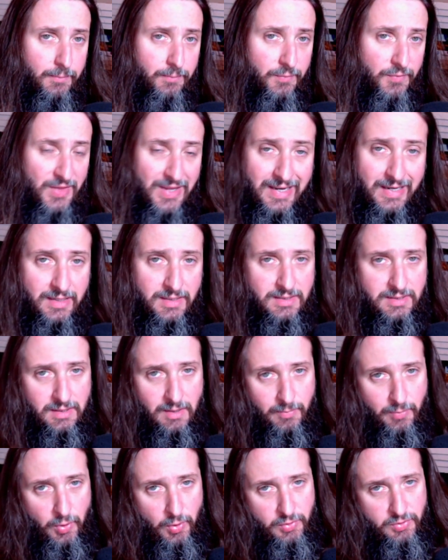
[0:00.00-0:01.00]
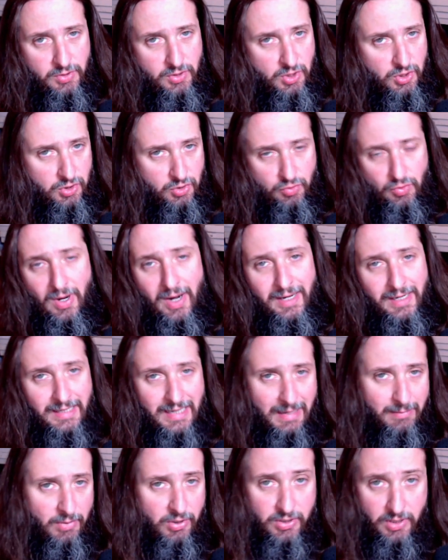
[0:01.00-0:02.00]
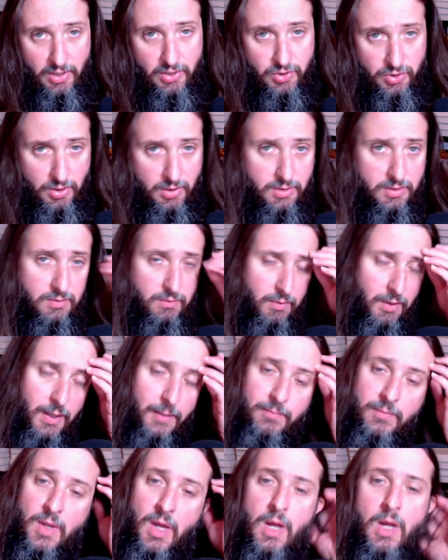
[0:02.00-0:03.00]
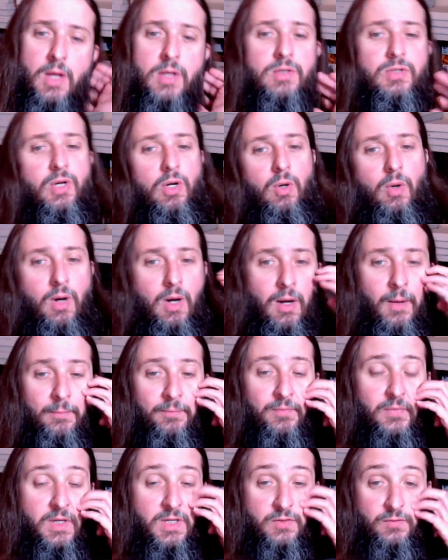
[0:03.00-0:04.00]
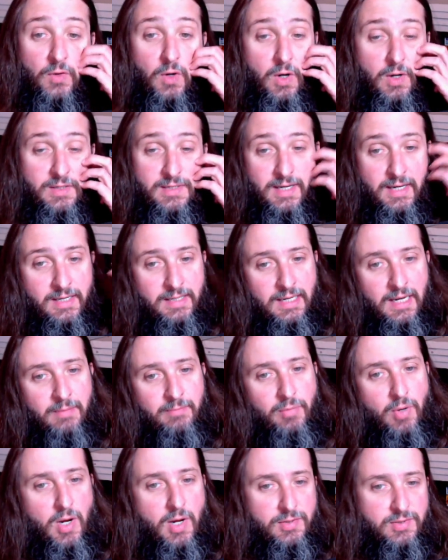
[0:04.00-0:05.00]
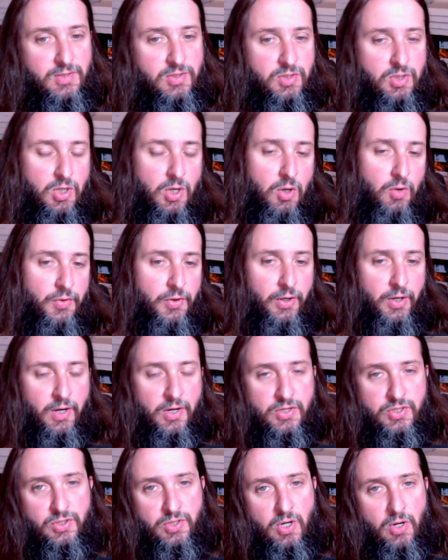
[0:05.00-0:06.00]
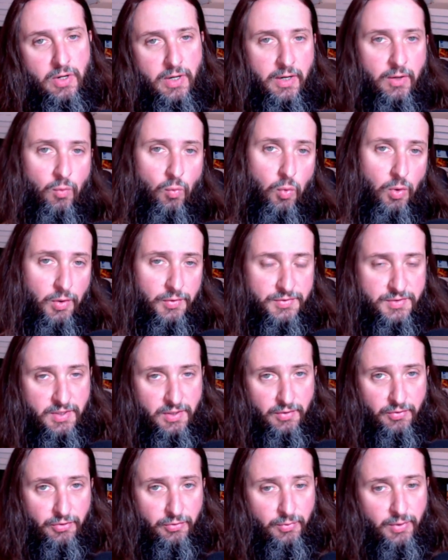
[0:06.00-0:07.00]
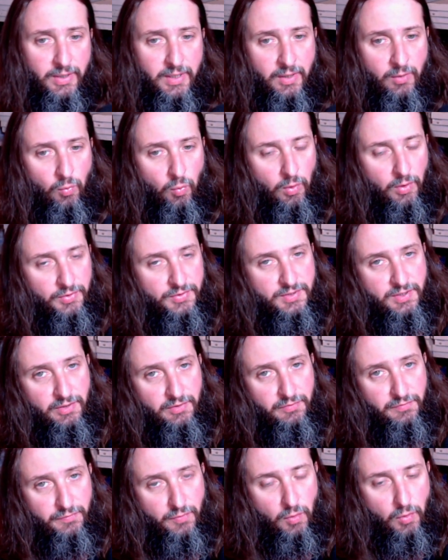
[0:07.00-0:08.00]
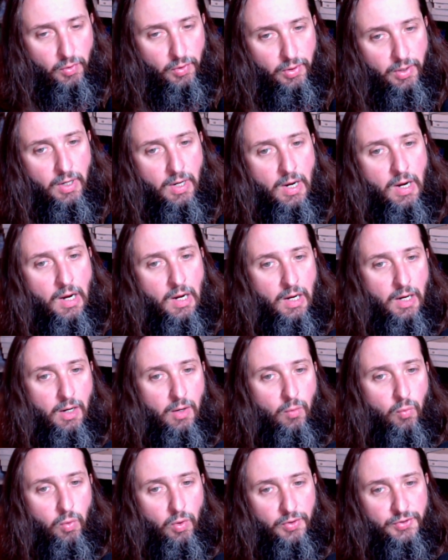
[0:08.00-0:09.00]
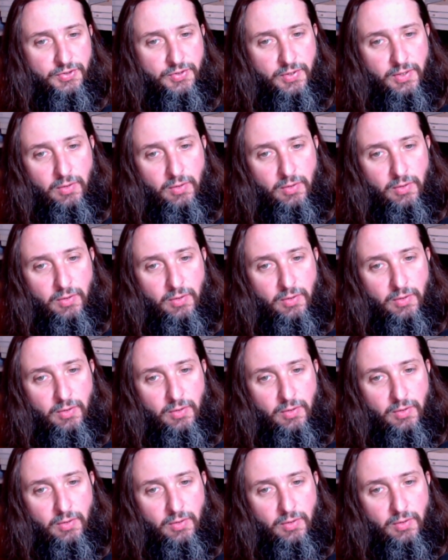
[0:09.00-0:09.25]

things opposed to just grinding nightmare dungeons, right? So as far as in-game bosses go, they're going to start in World Tier 3 and World Tier 4. World